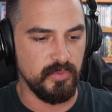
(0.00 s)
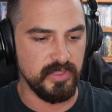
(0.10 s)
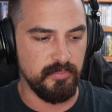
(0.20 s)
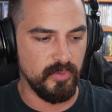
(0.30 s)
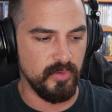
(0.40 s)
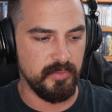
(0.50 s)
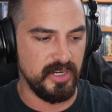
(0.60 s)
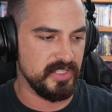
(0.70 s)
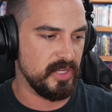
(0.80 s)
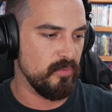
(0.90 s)
with the boring
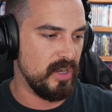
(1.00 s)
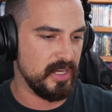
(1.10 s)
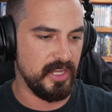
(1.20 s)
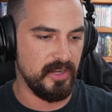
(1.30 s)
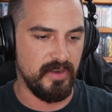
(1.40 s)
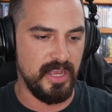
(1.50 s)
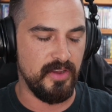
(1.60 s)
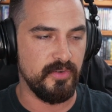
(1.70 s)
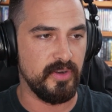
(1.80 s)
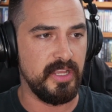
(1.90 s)
parts like walking
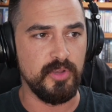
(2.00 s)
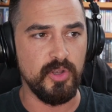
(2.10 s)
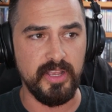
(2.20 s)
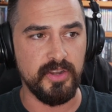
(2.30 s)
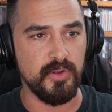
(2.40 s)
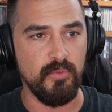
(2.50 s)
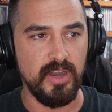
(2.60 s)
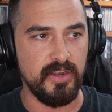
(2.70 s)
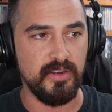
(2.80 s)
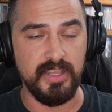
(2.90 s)
around or him going underwater.